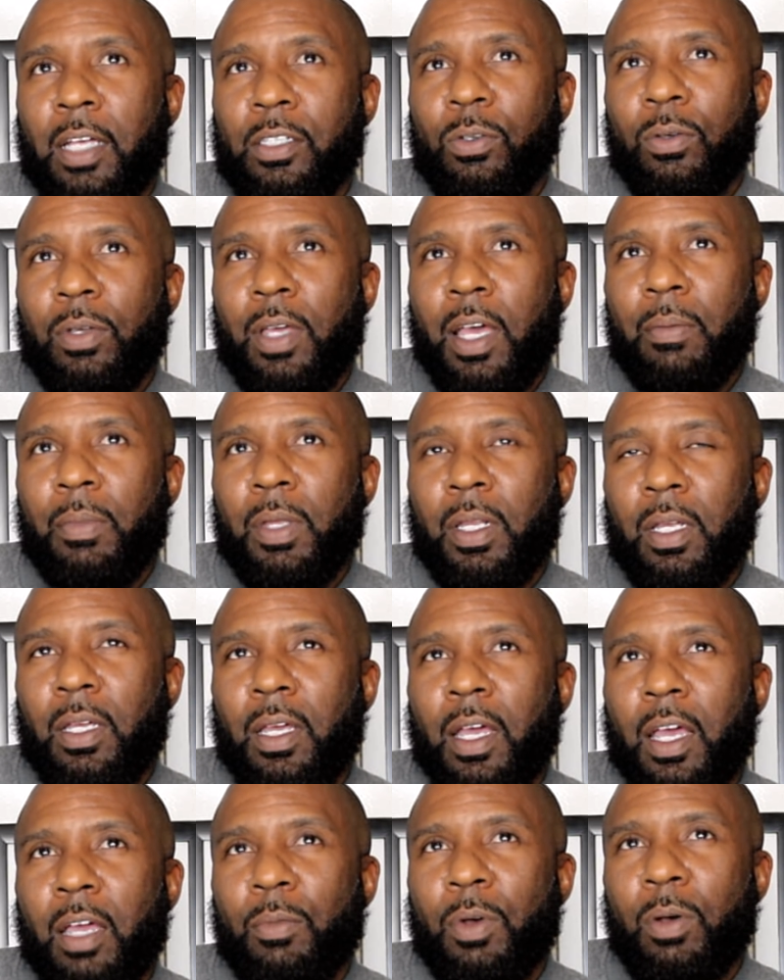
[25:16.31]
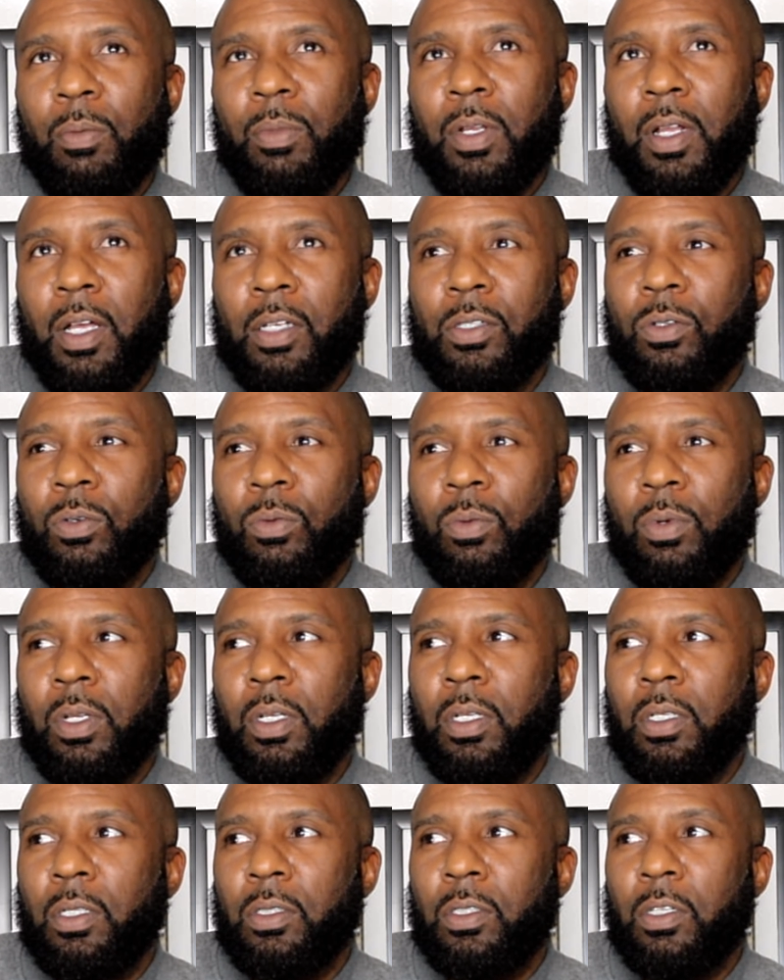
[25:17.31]
That's who gave me the game, homie. That's who
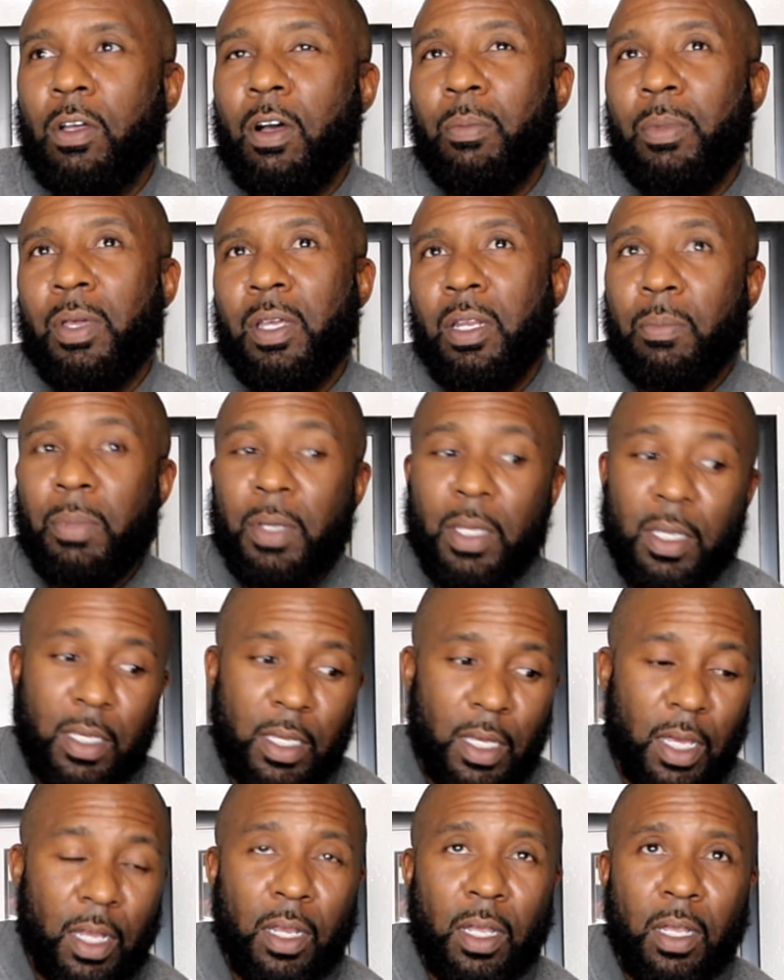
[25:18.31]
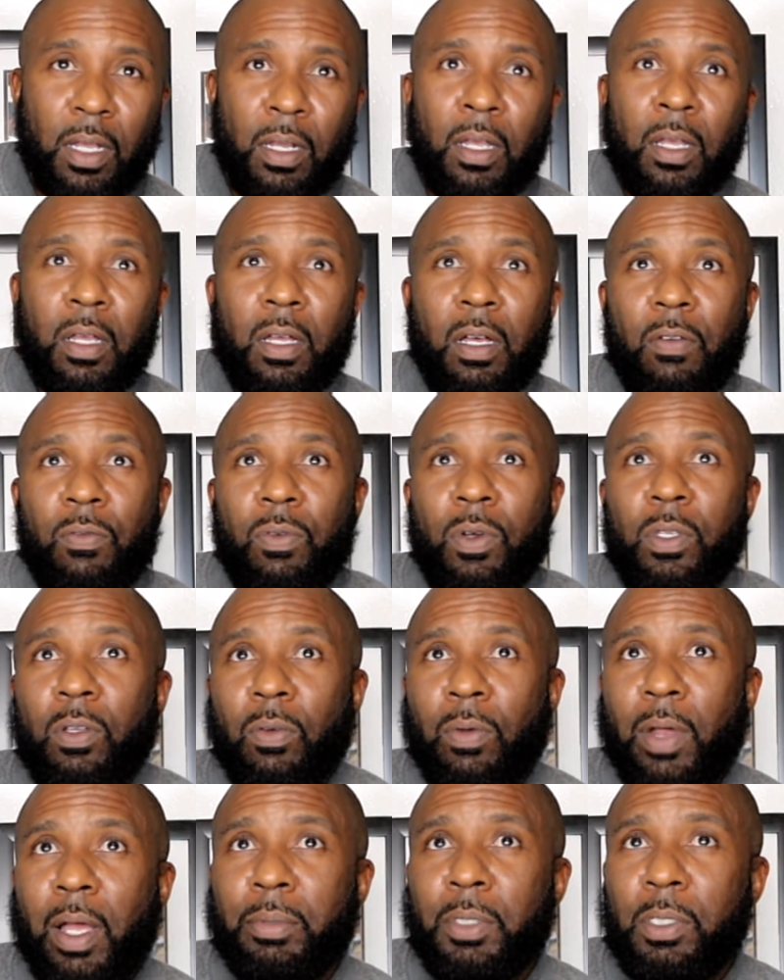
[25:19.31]
really taught me in the beginning of what
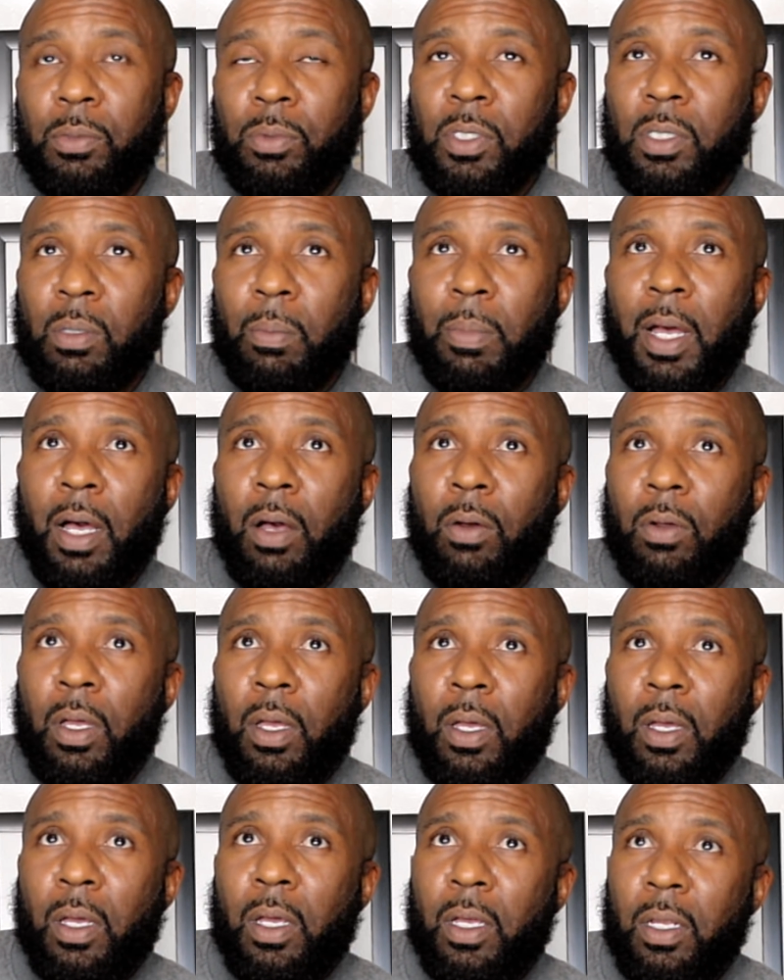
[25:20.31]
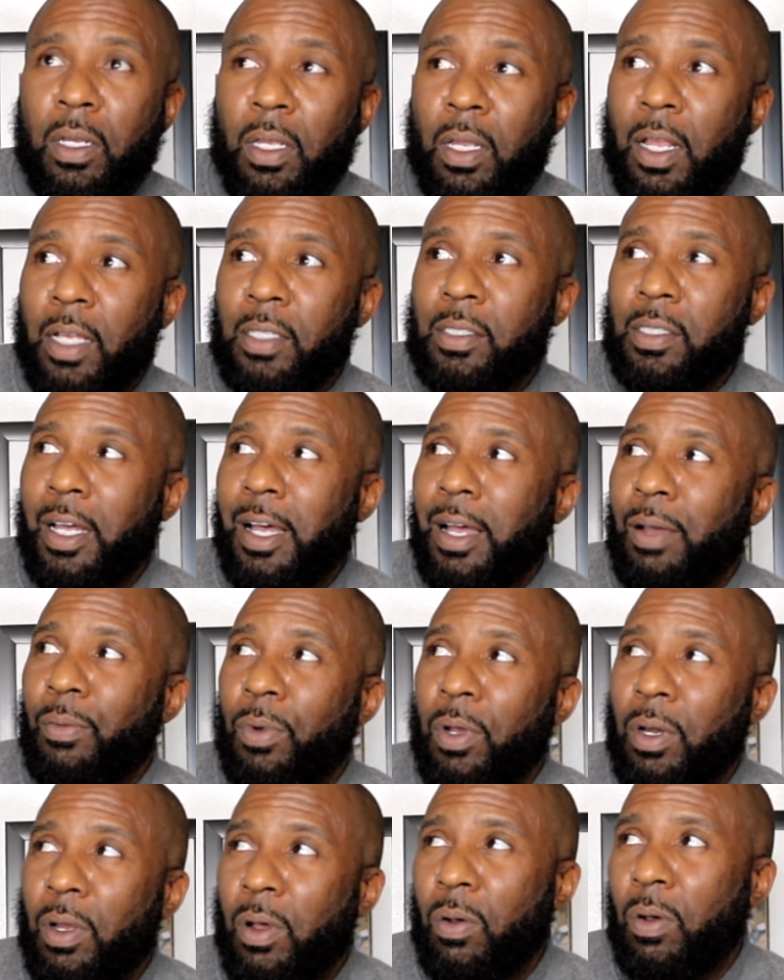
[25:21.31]
the rap shit was about. And then as time
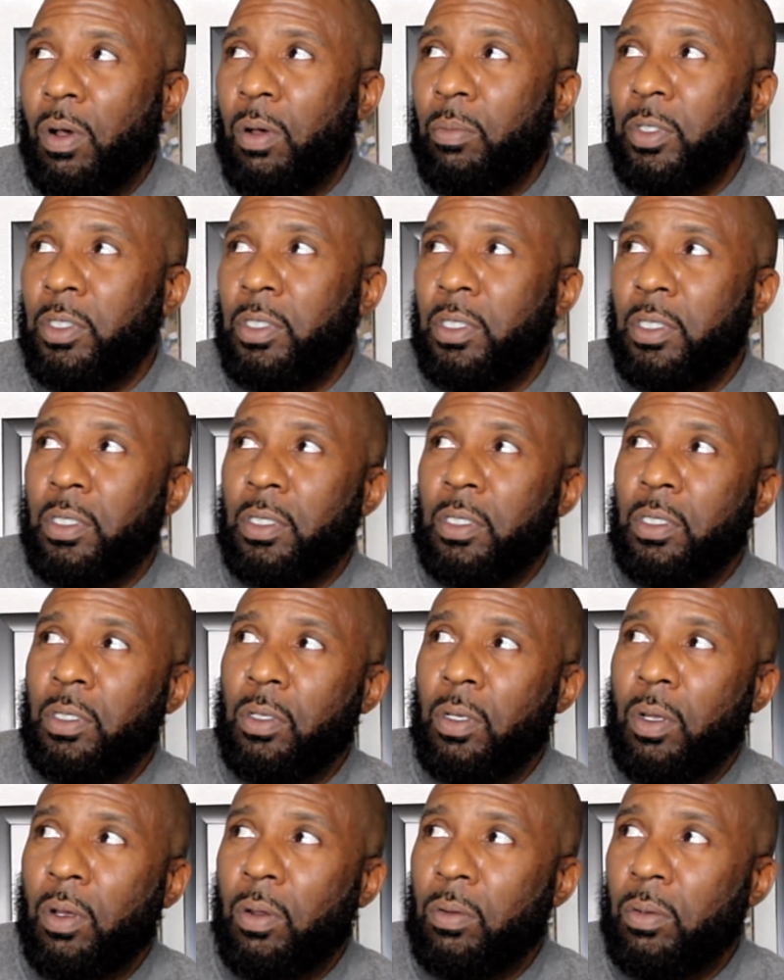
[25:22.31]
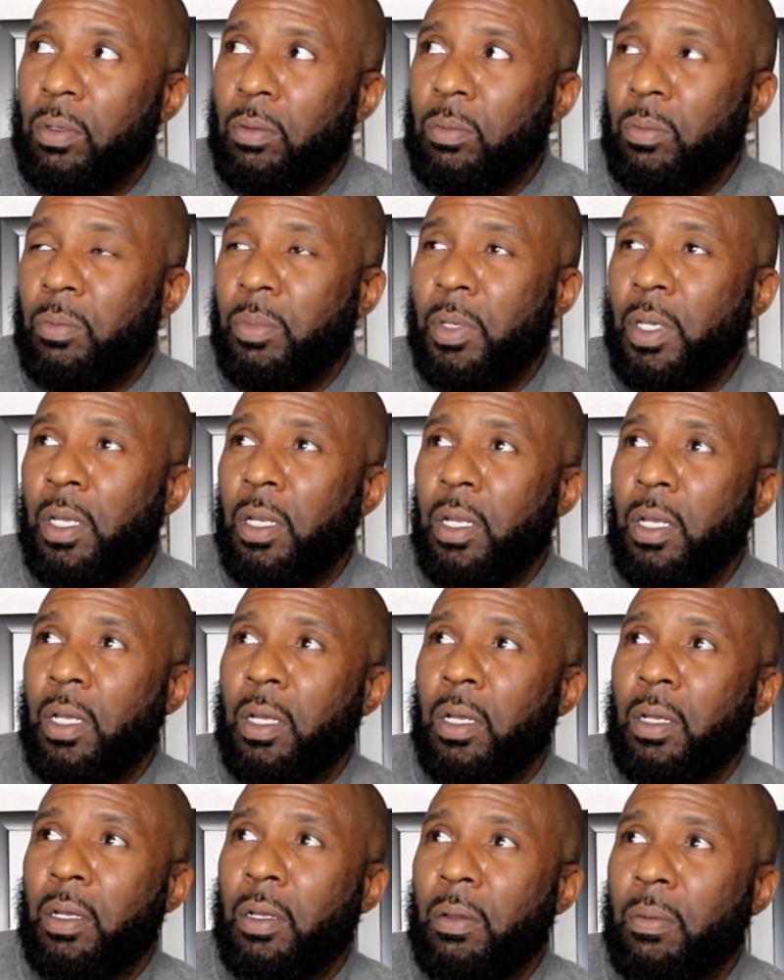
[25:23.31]
went on, homie, just, being an
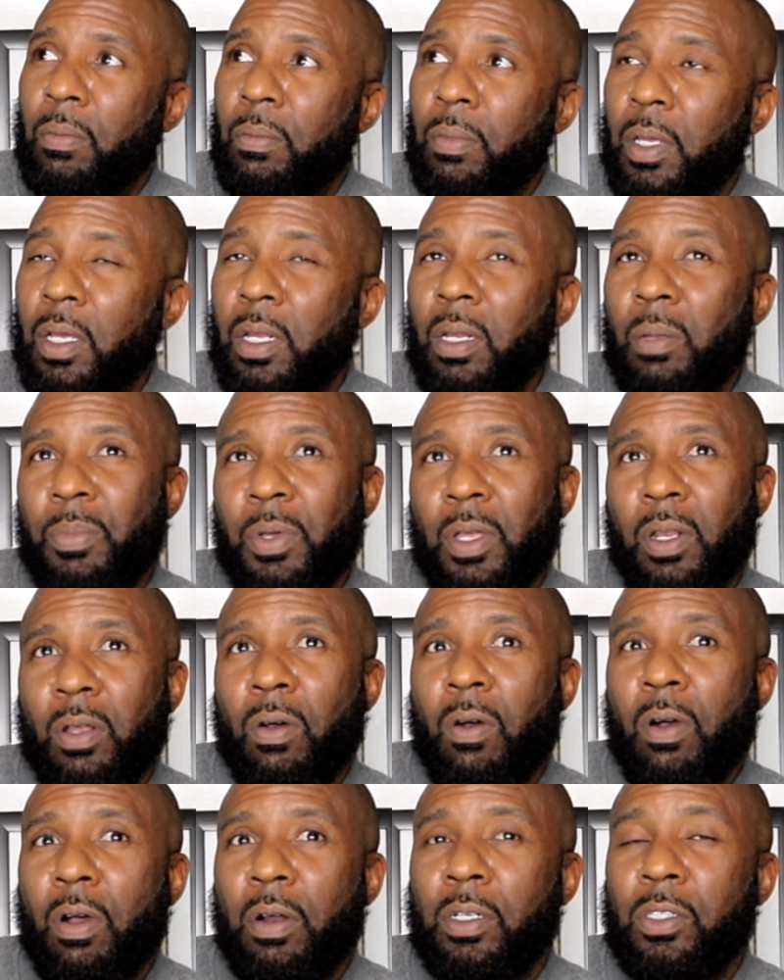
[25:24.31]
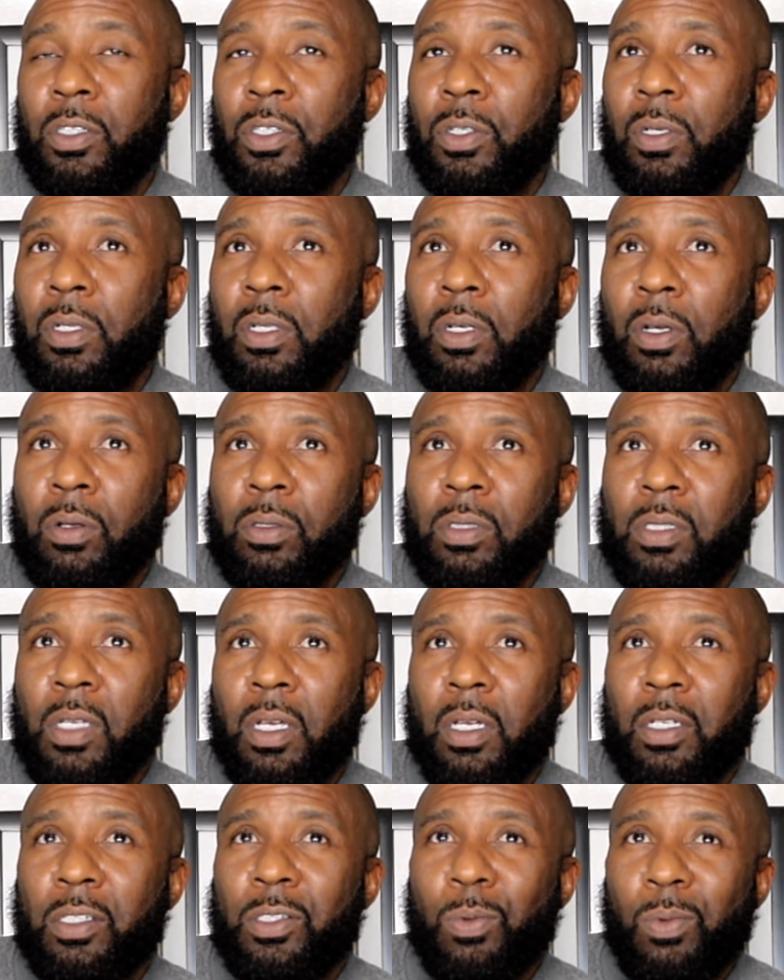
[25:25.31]
independent artist, you either gonna
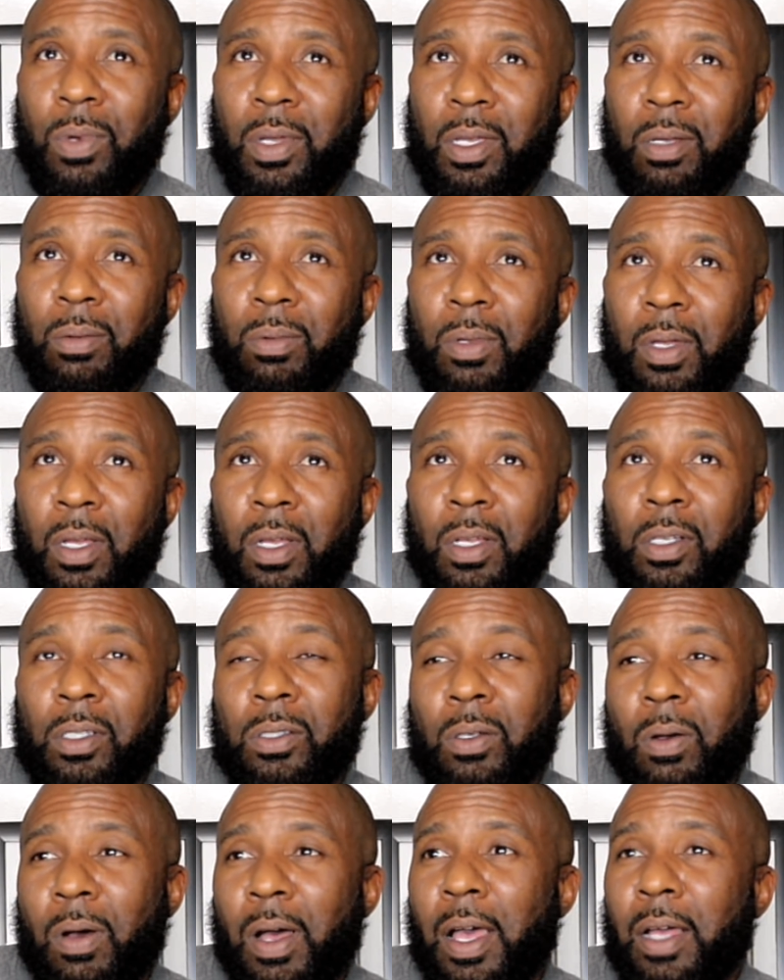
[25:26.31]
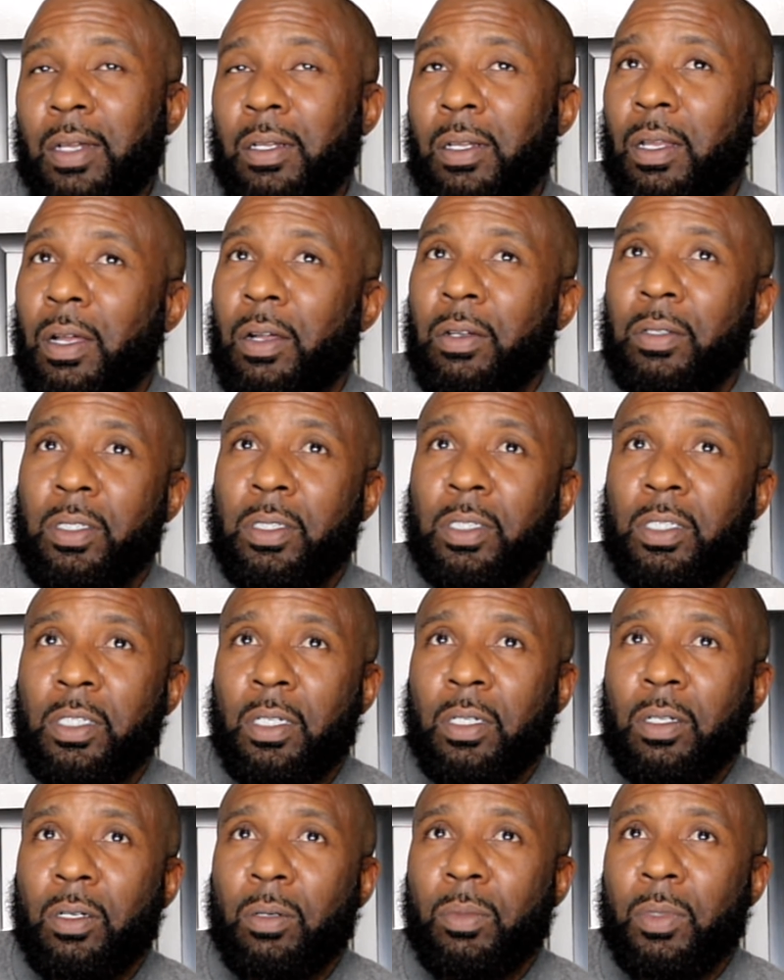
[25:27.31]
sink or swim. So I had to learn this
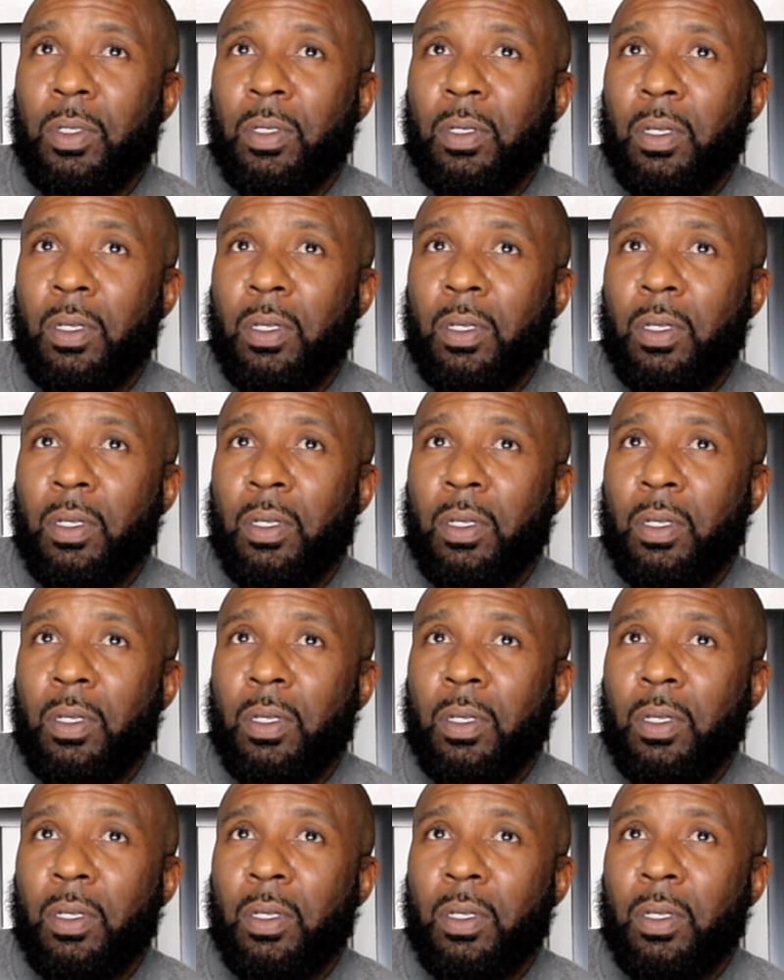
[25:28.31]
shit, homie.